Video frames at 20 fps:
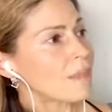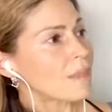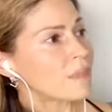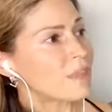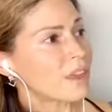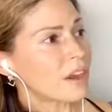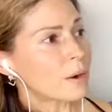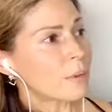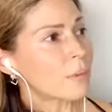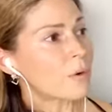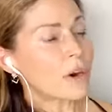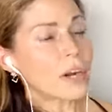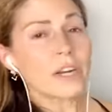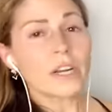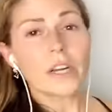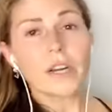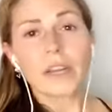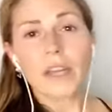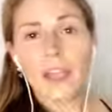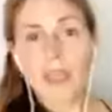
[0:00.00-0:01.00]
they were
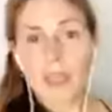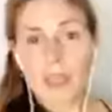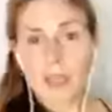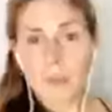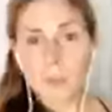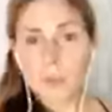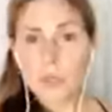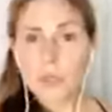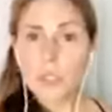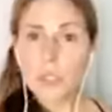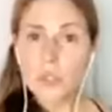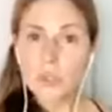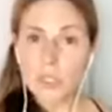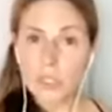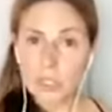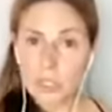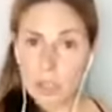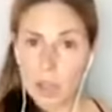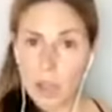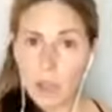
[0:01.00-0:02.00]
not able to
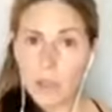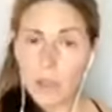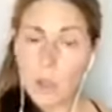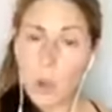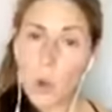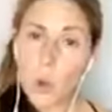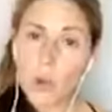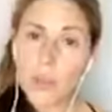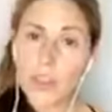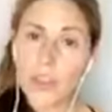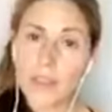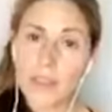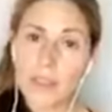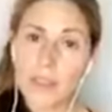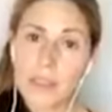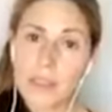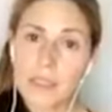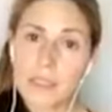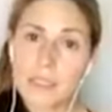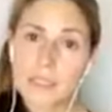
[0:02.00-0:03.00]
deduct all the
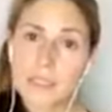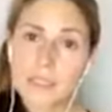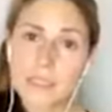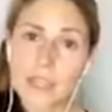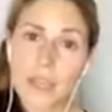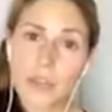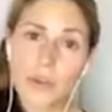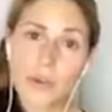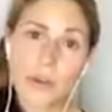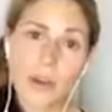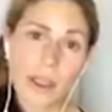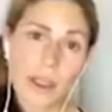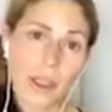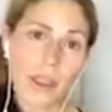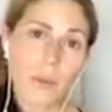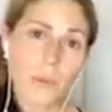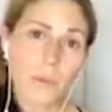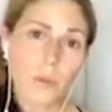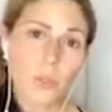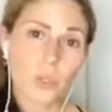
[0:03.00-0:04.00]
things that you're
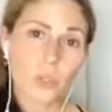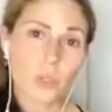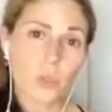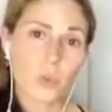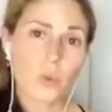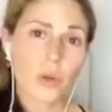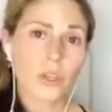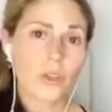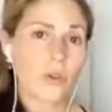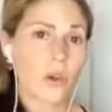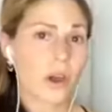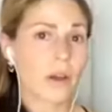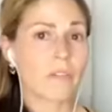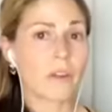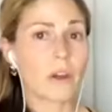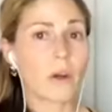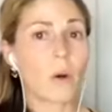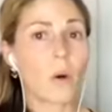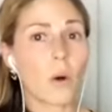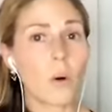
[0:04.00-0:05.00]
able to when you have
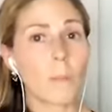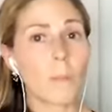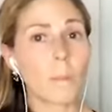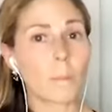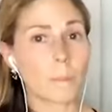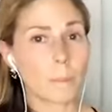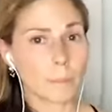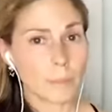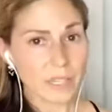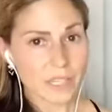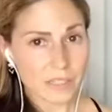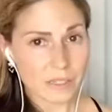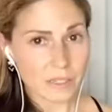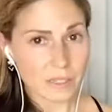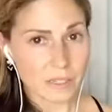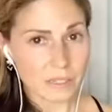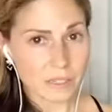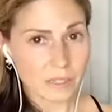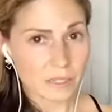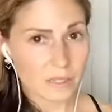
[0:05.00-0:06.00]
a home
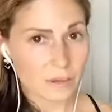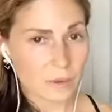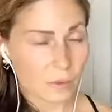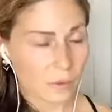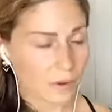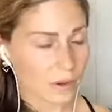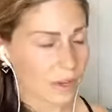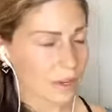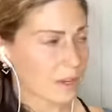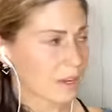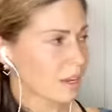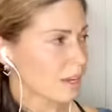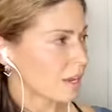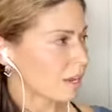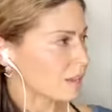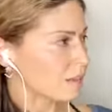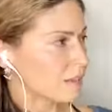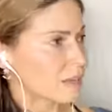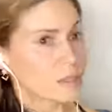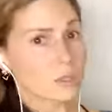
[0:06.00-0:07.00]
business, okay?
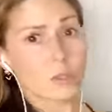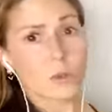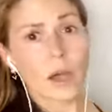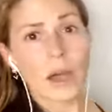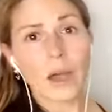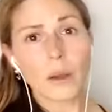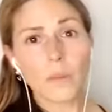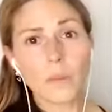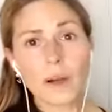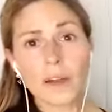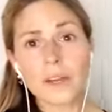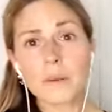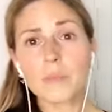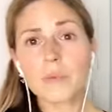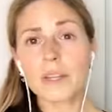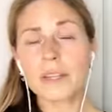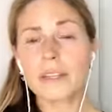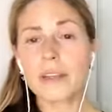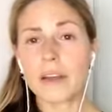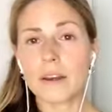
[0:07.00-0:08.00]
And I want to
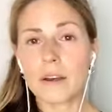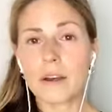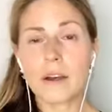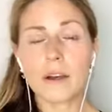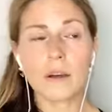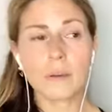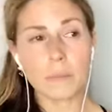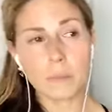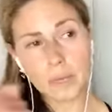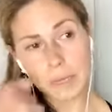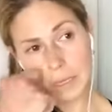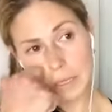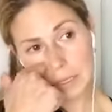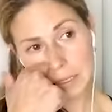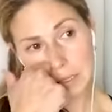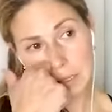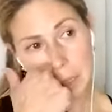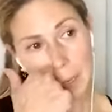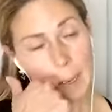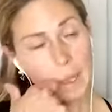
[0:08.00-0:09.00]
bring that up
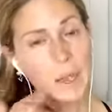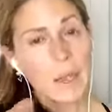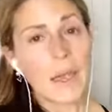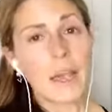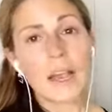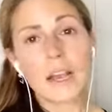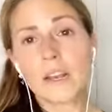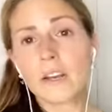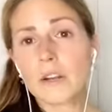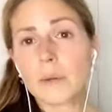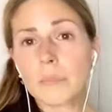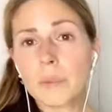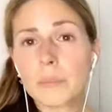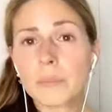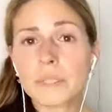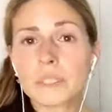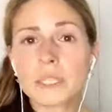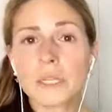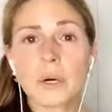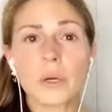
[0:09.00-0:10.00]
because a lot of
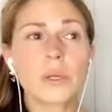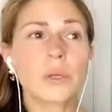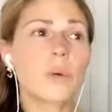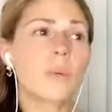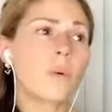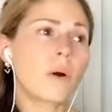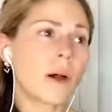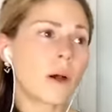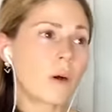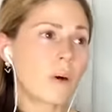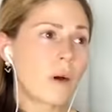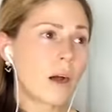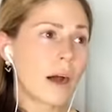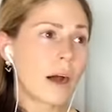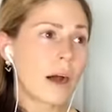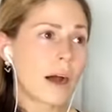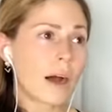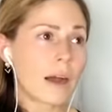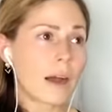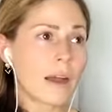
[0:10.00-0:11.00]
people tell you, well,
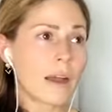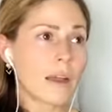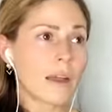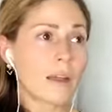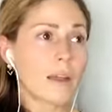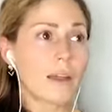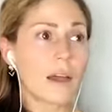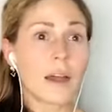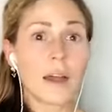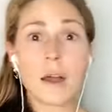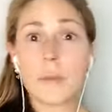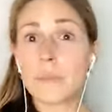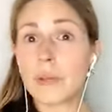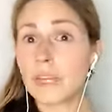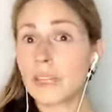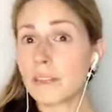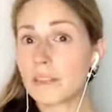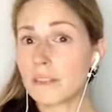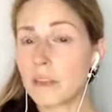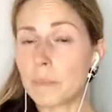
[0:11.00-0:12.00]
I am
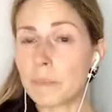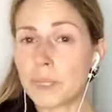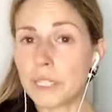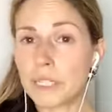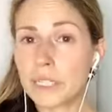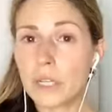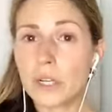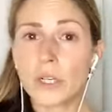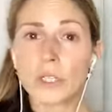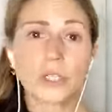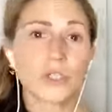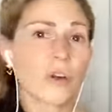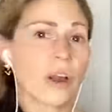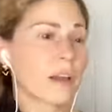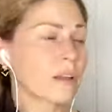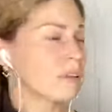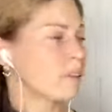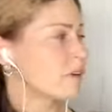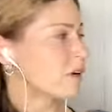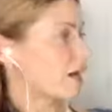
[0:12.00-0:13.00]
an independent
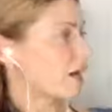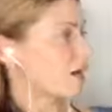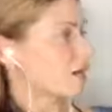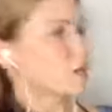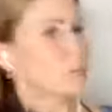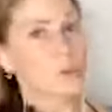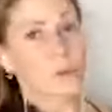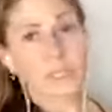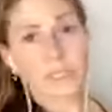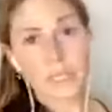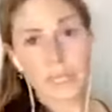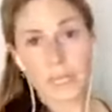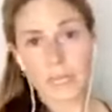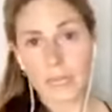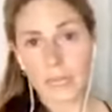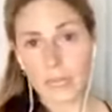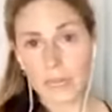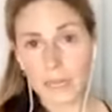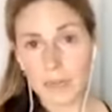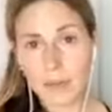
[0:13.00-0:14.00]
contractor, I do a
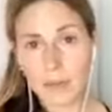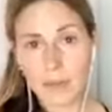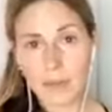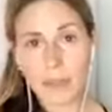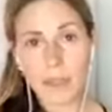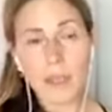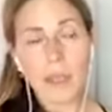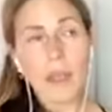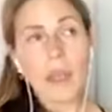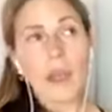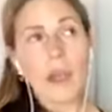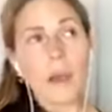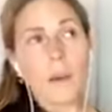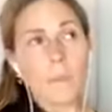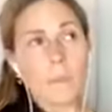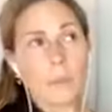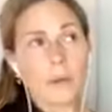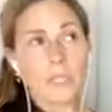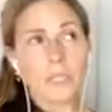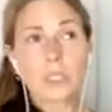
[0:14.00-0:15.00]
1099,
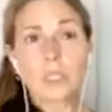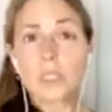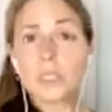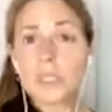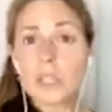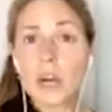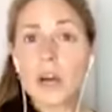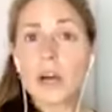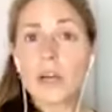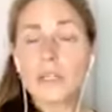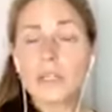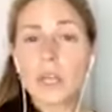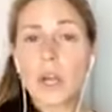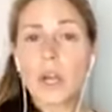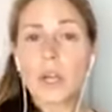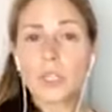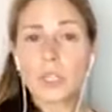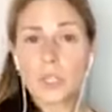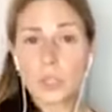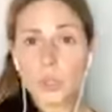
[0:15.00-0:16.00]
but not
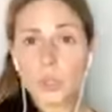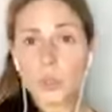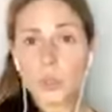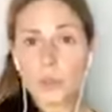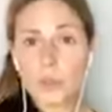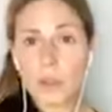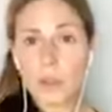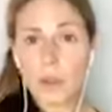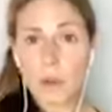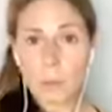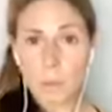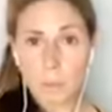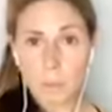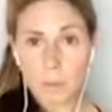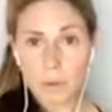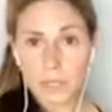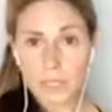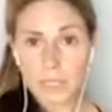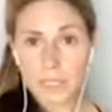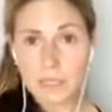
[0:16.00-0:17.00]
to the
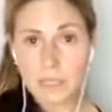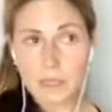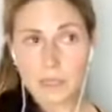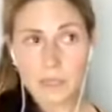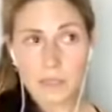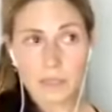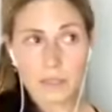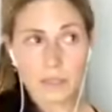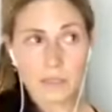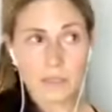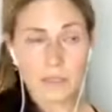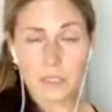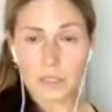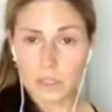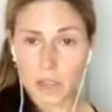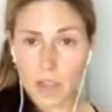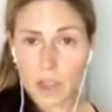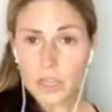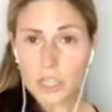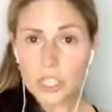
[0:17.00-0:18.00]
complete
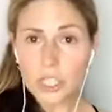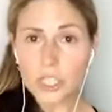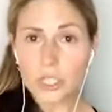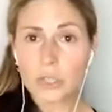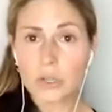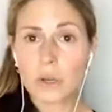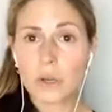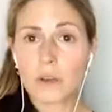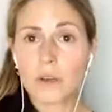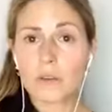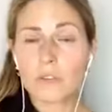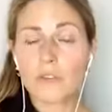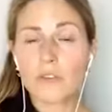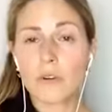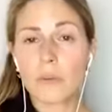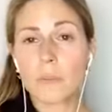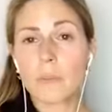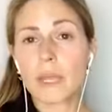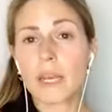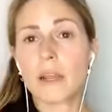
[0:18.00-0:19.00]
deduction
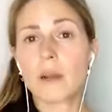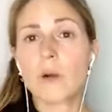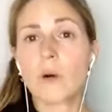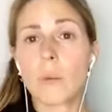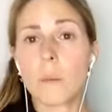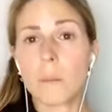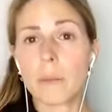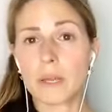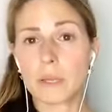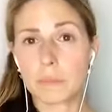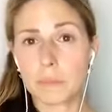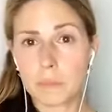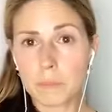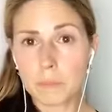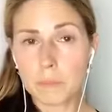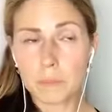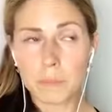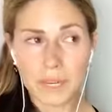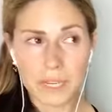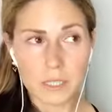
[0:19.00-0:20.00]
from being a
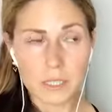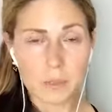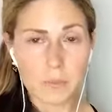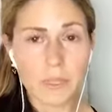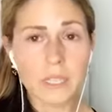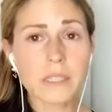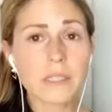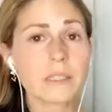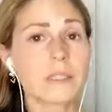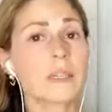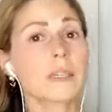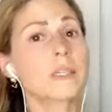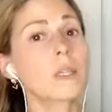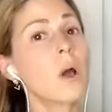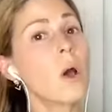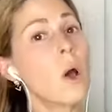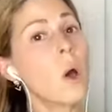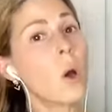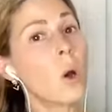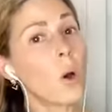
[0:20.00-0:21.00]
home-based business,
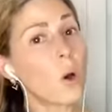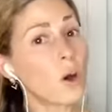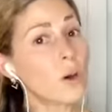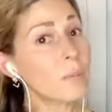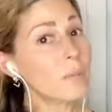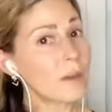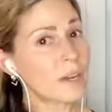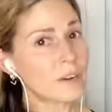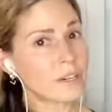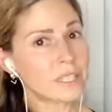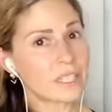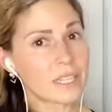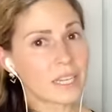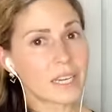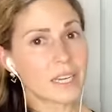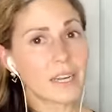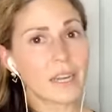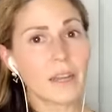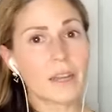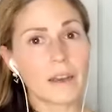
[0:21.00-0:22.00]
or better
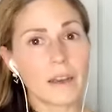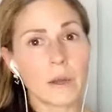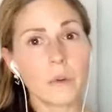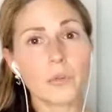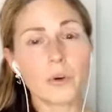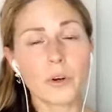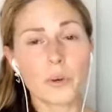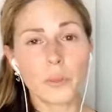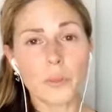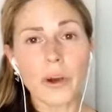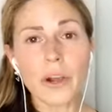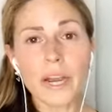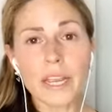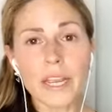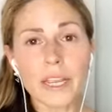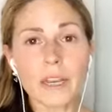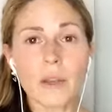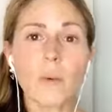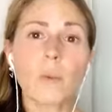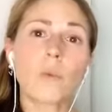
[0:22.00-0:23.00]
yet, a network
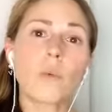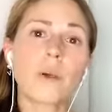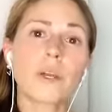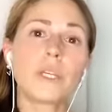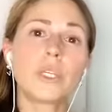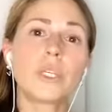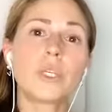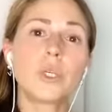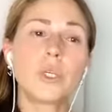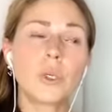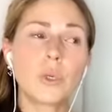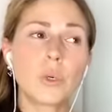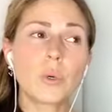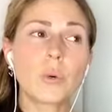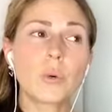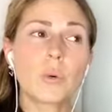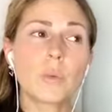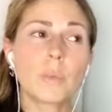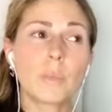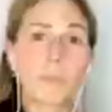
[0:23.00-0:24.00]
marketing when
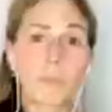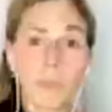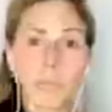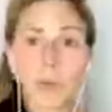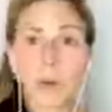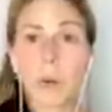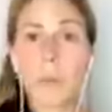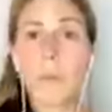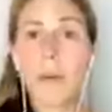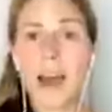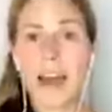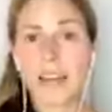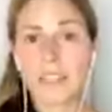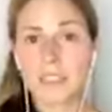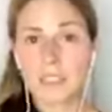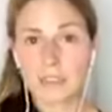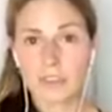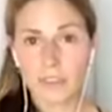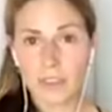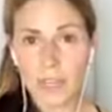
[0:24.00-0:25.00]
you build
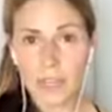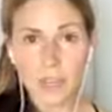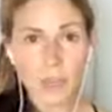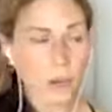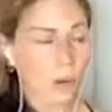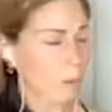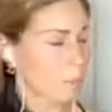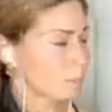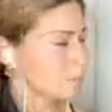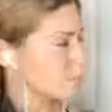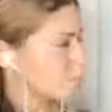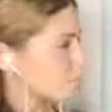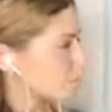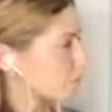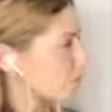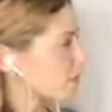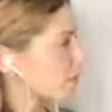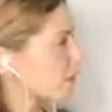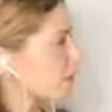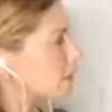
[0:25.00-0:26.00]
passive income,
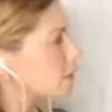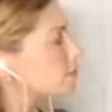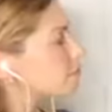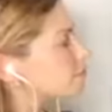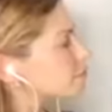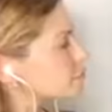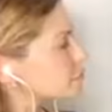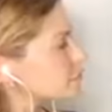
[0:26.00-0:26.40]
okay?